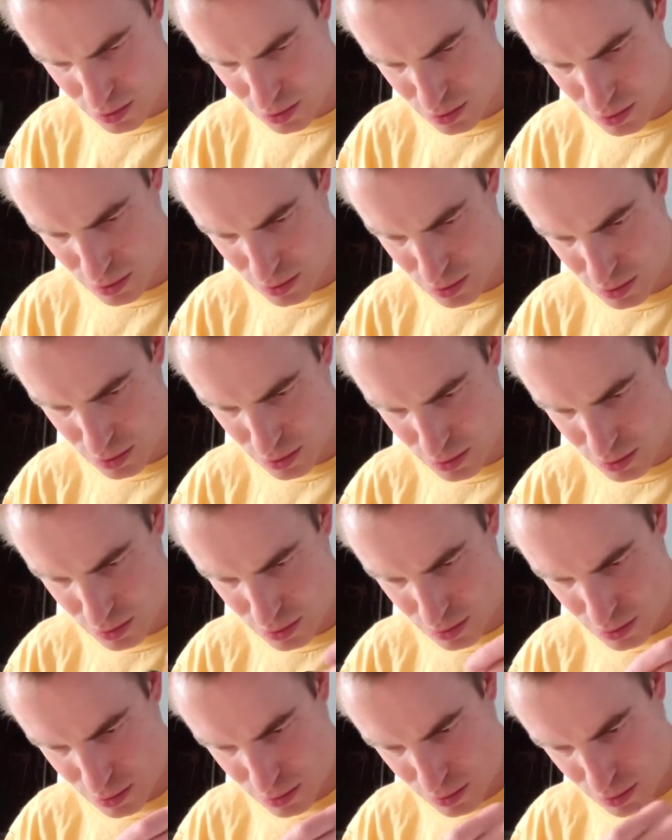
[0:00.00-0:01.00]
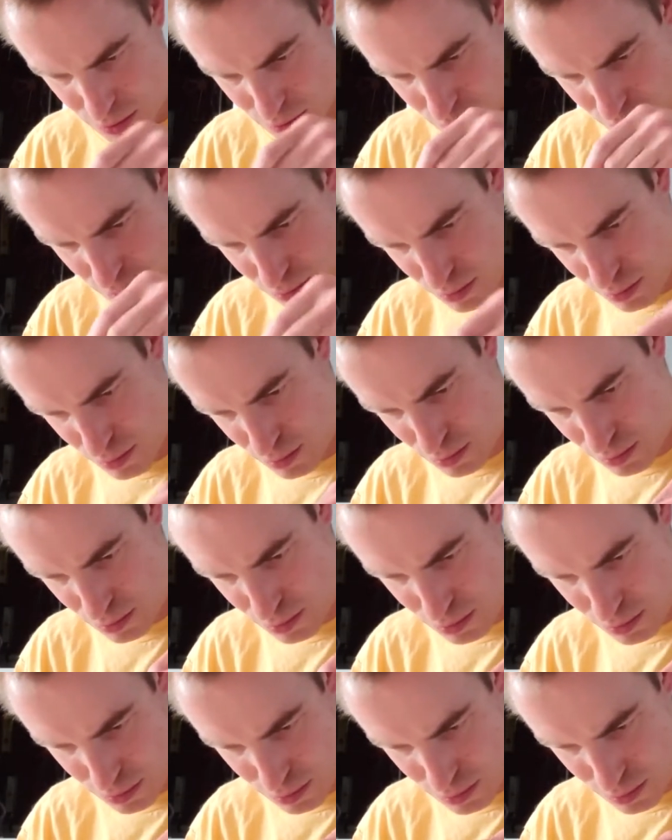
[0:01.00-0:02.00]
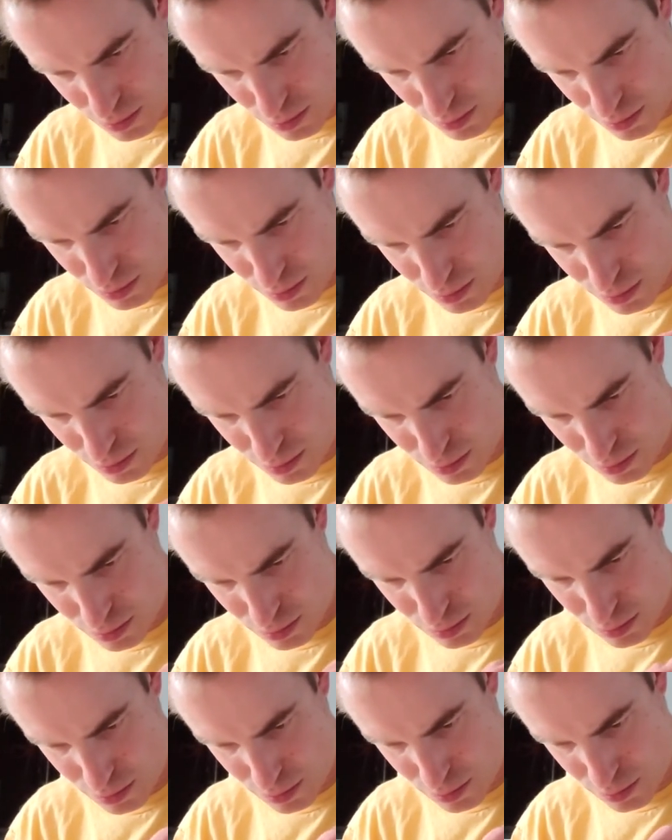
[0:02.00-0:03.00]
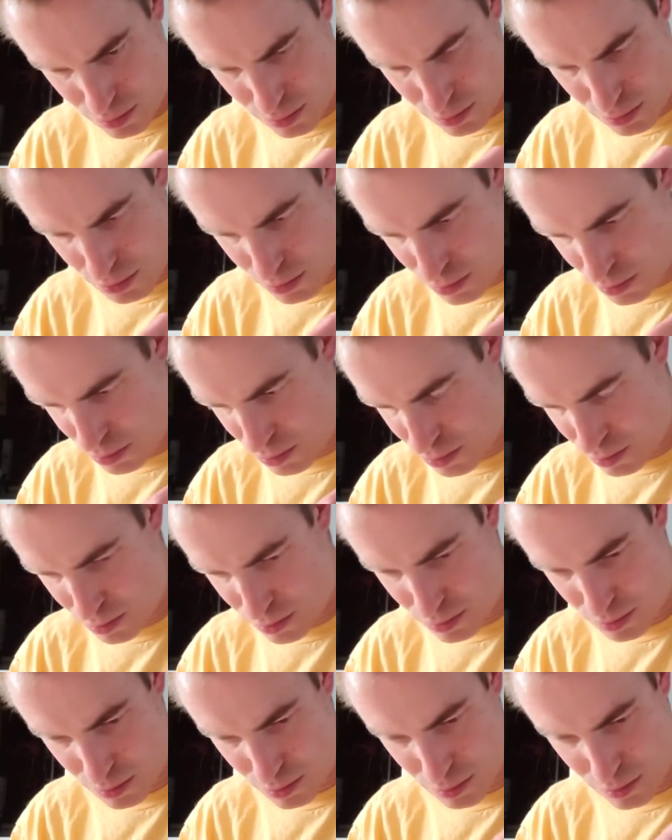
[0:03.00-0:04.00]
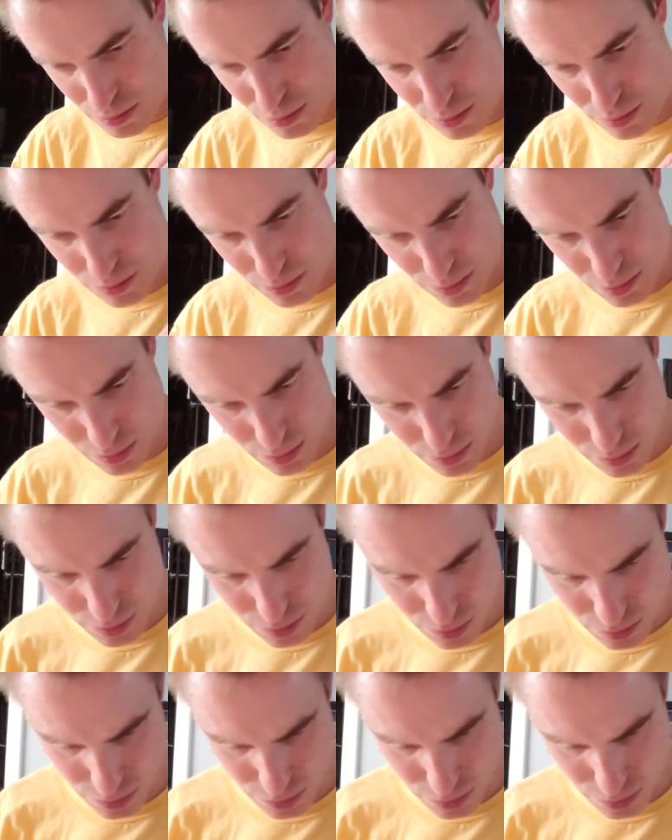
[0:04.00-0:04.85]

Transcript: Nothing is said.